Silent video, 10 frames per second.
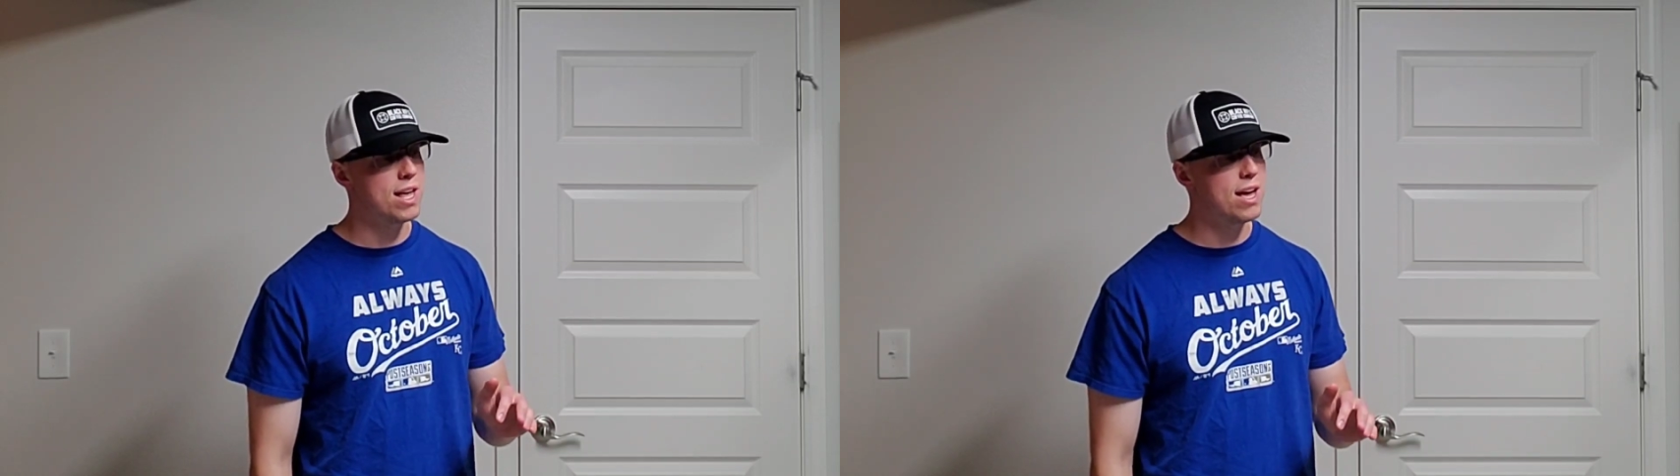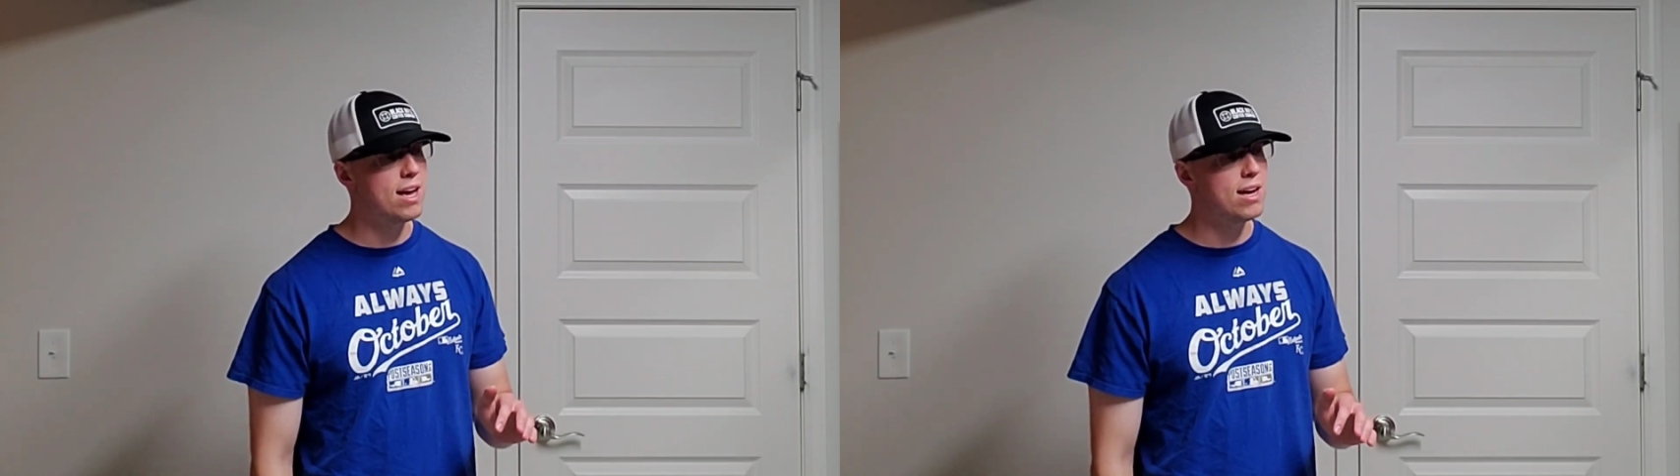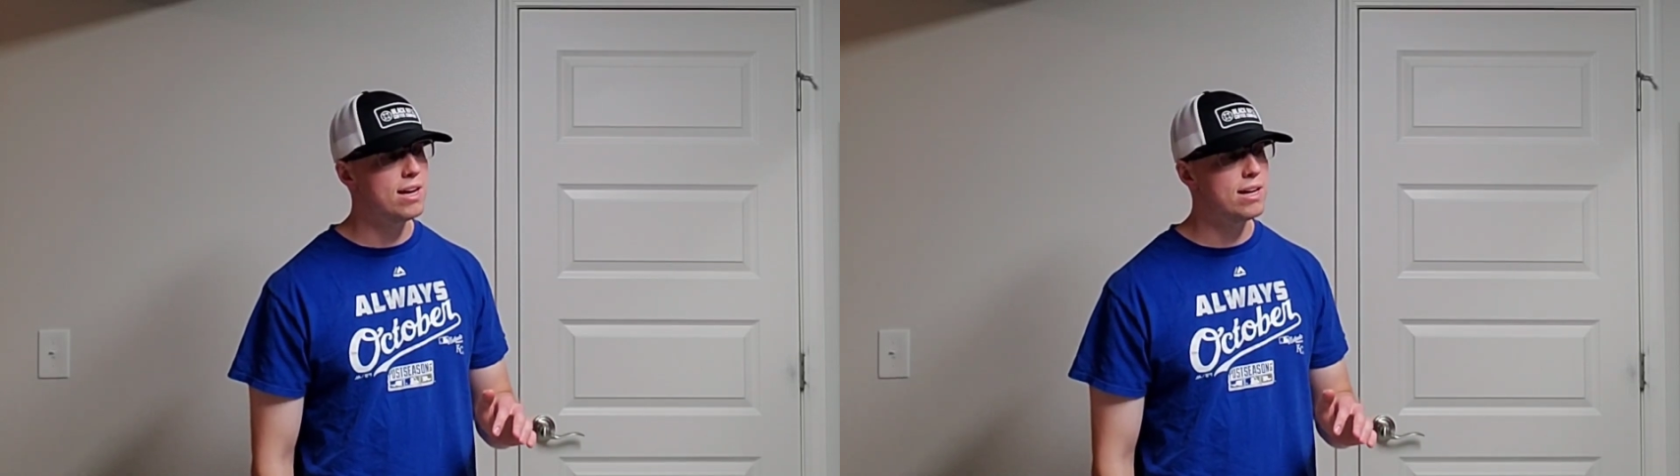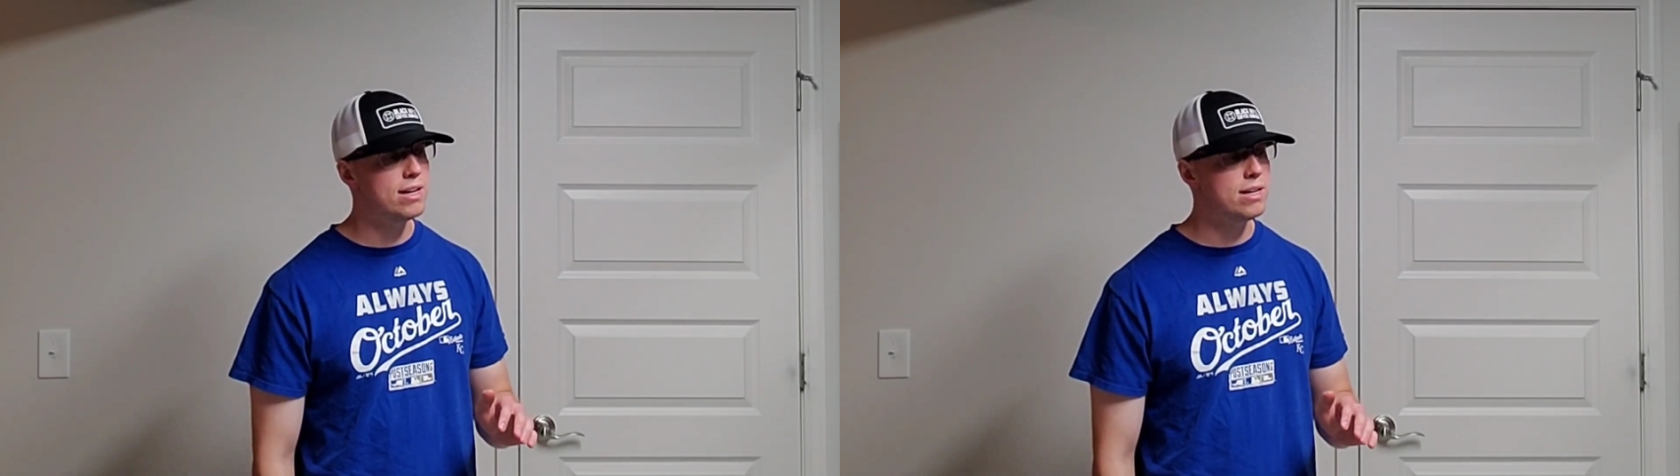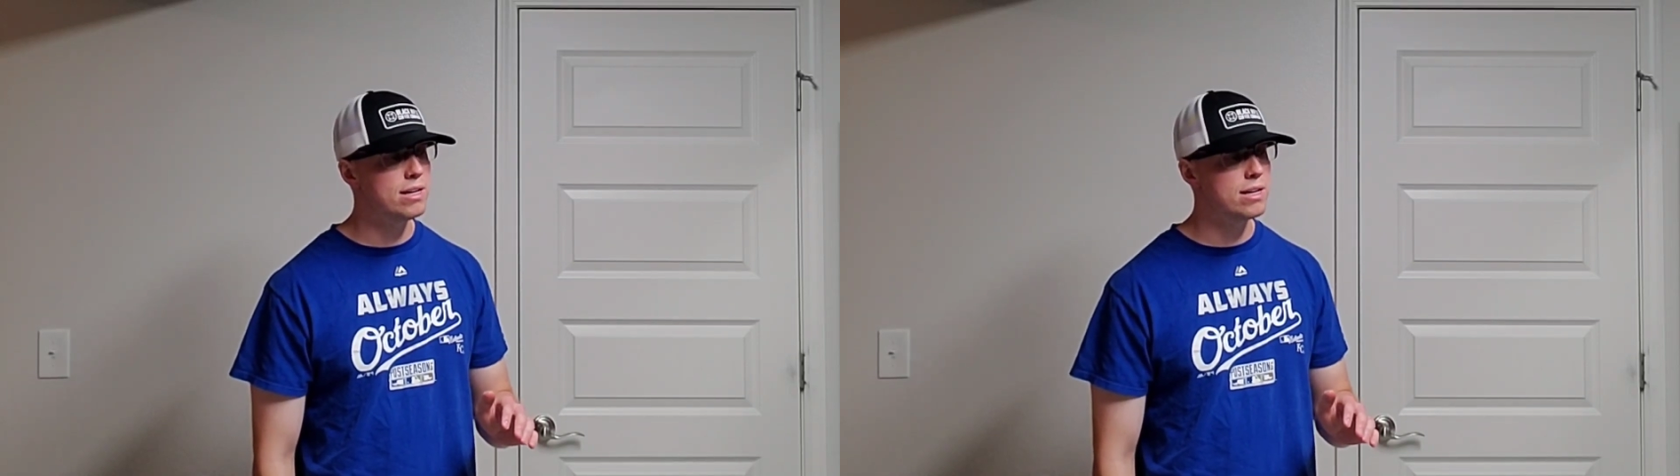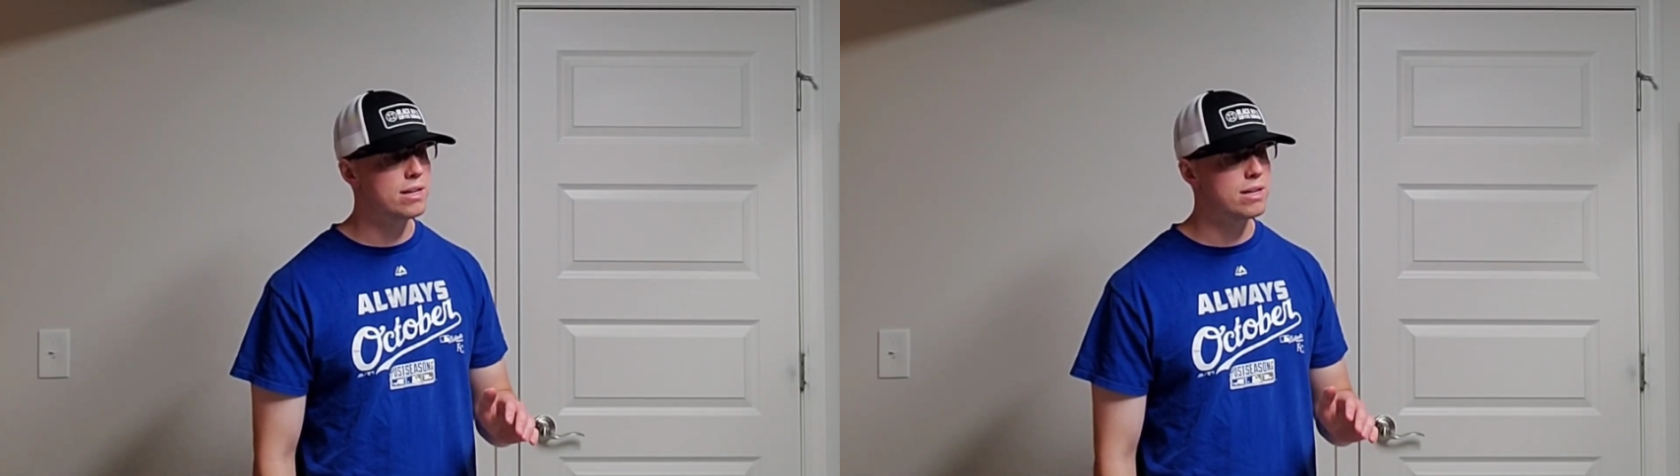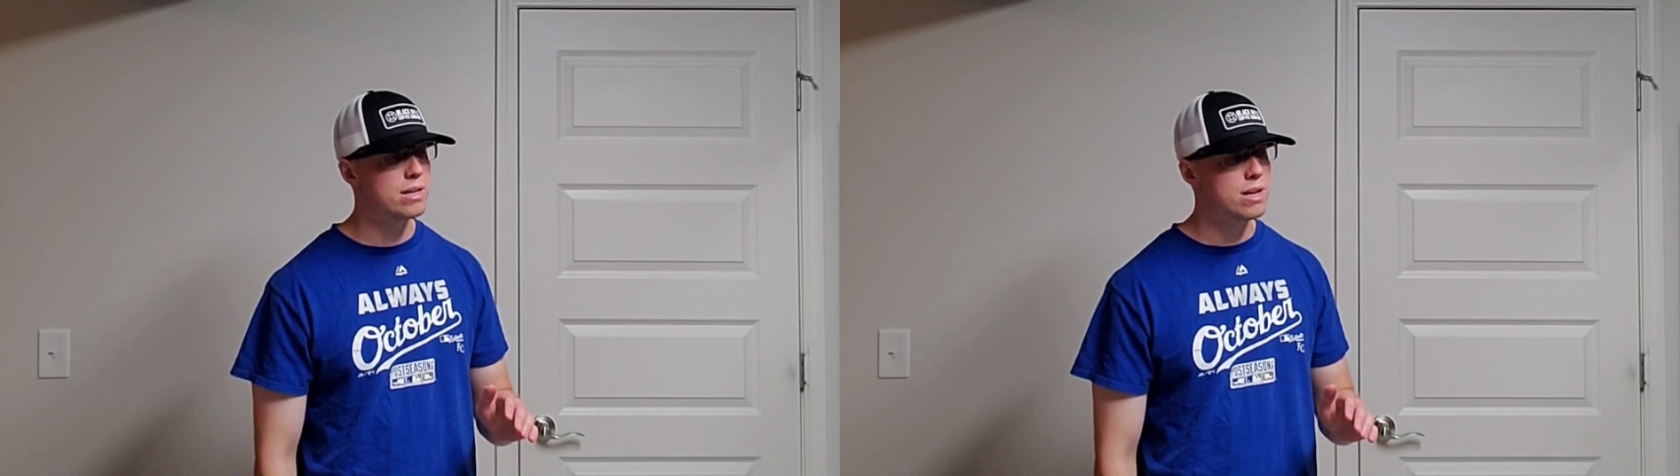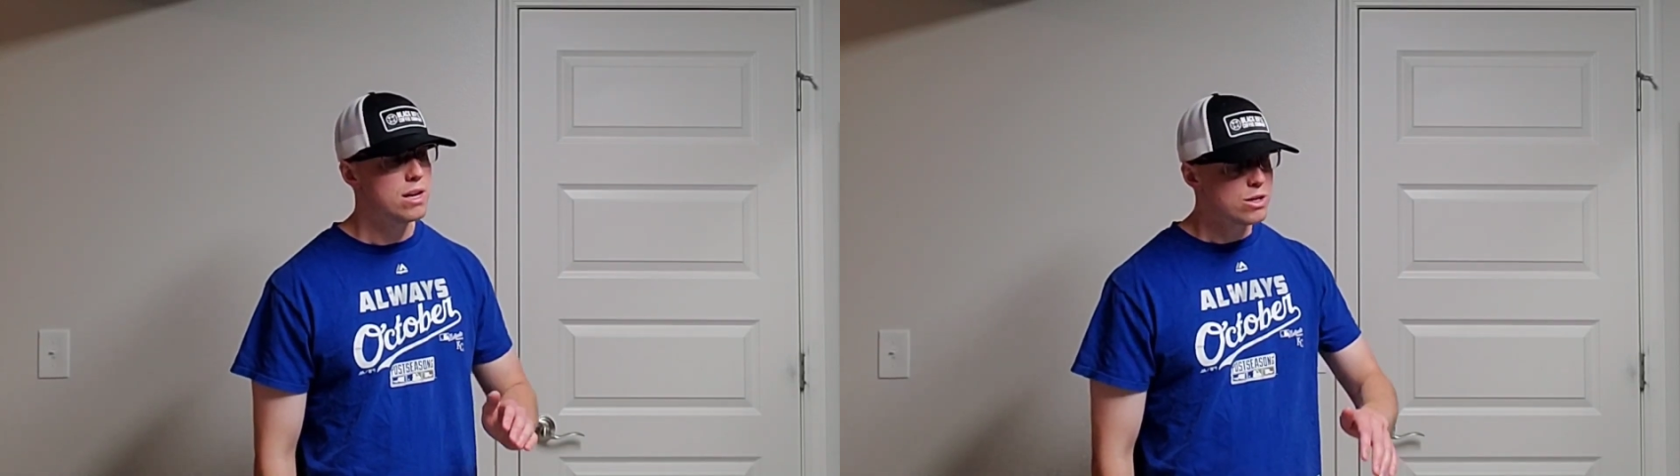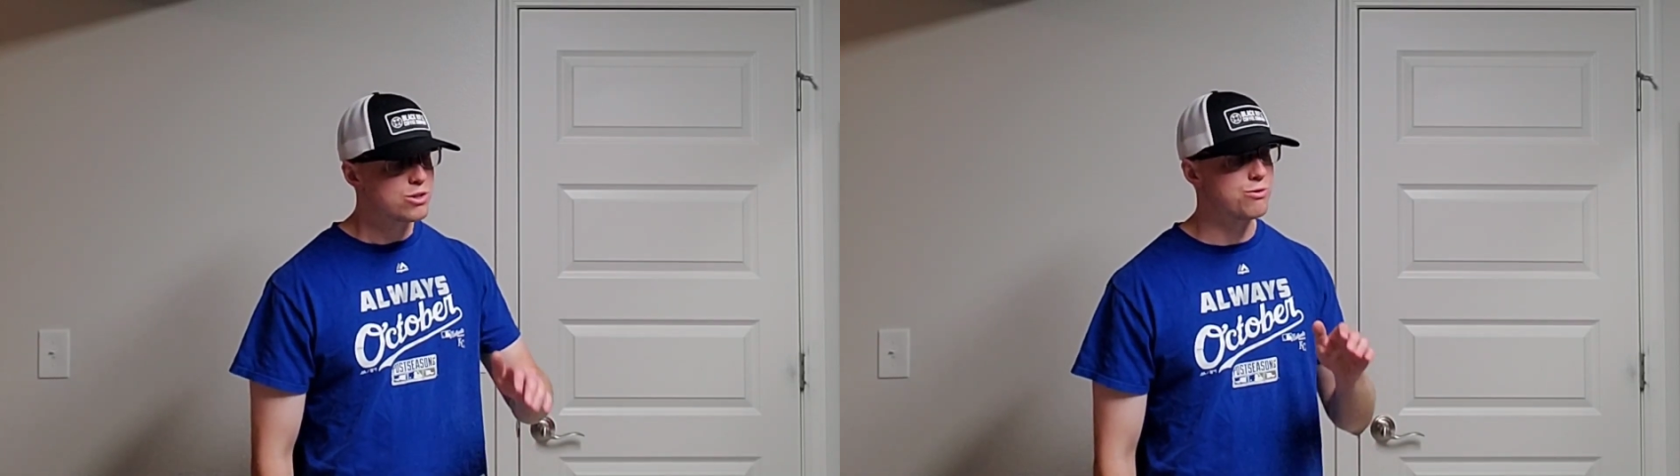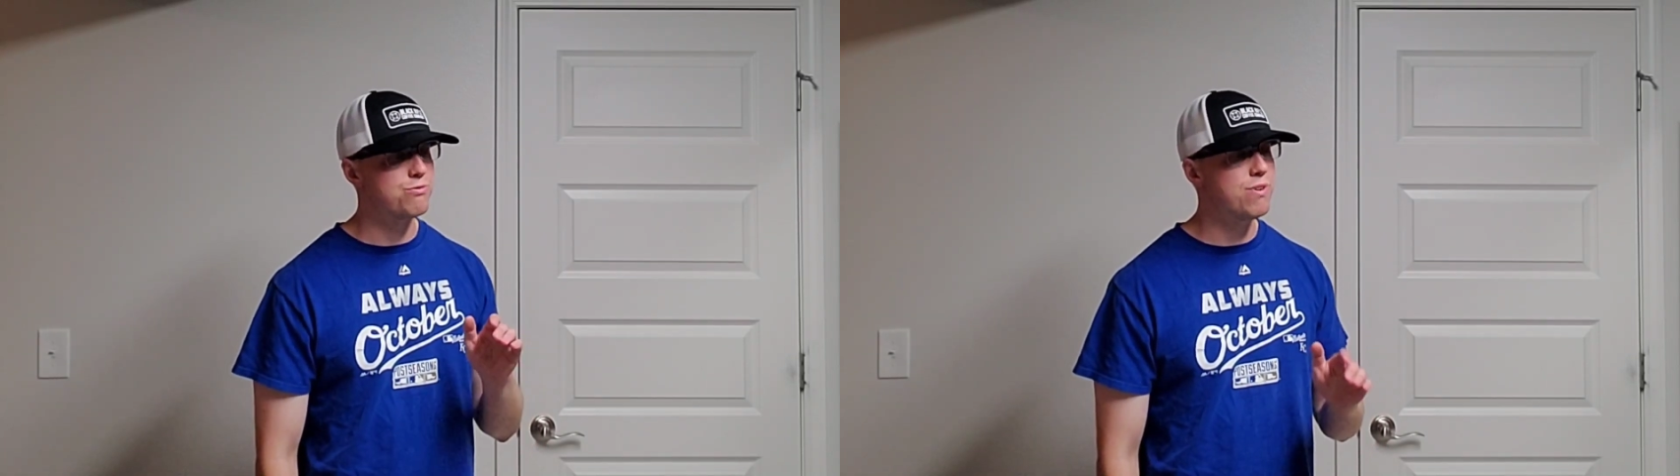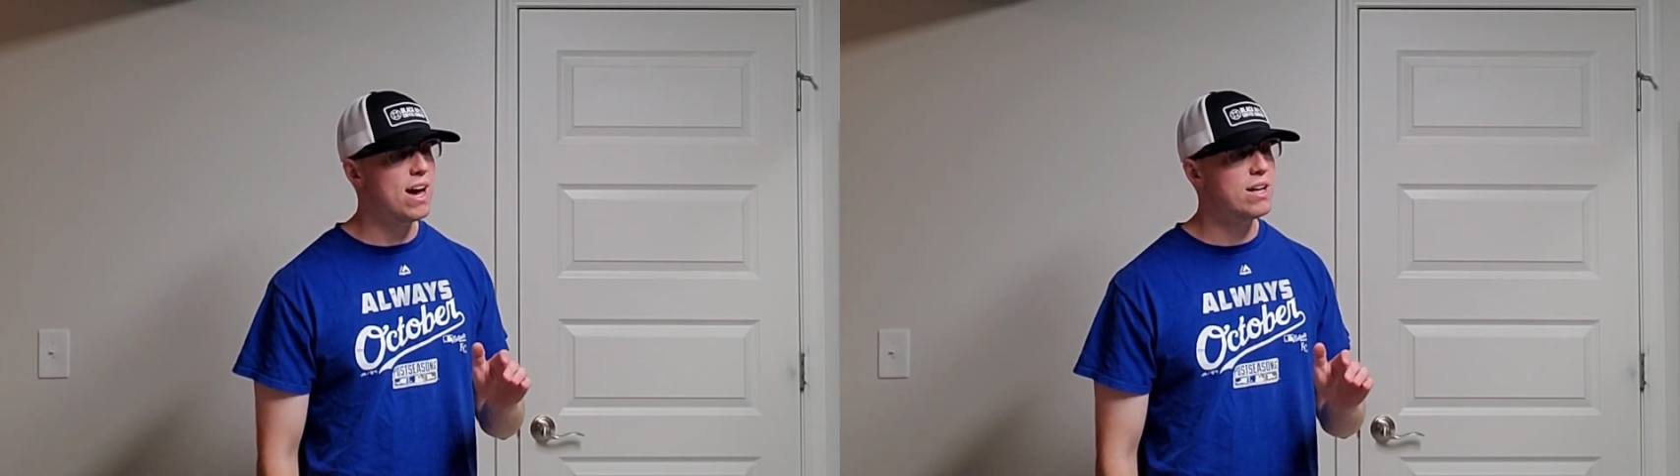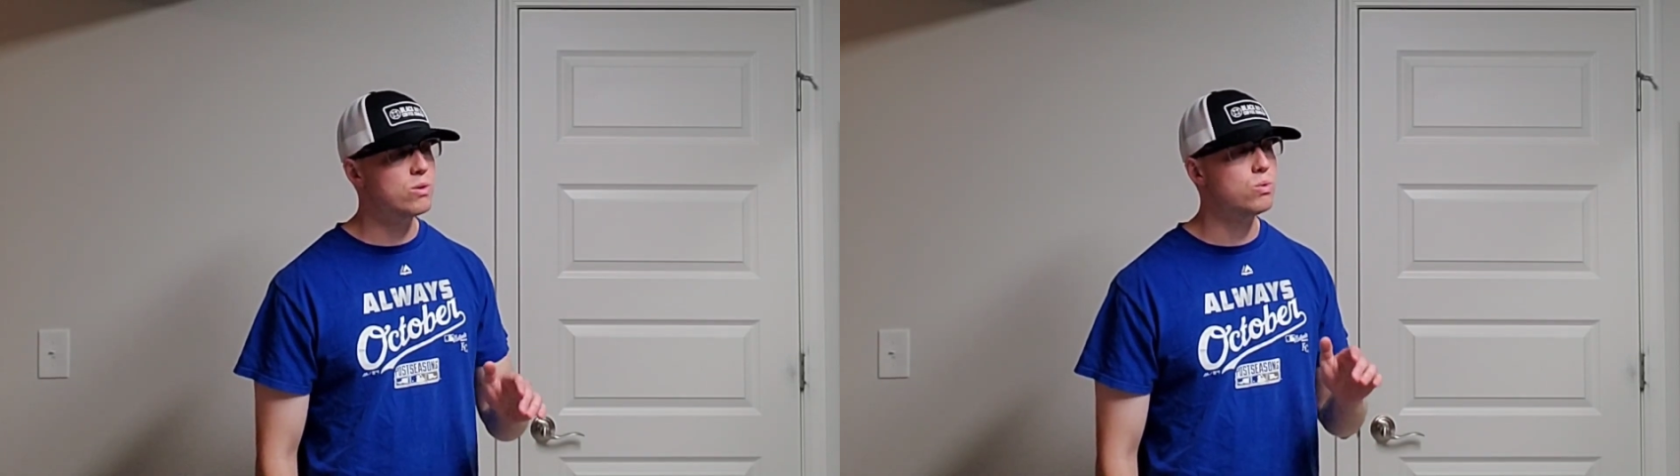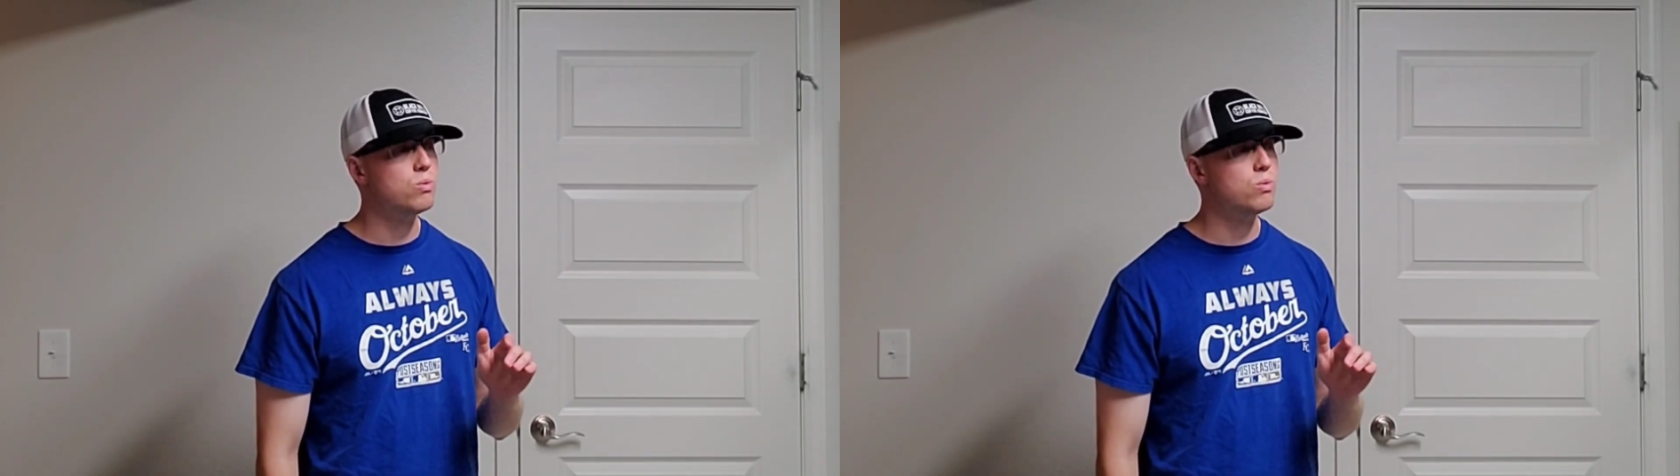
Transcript: like to find the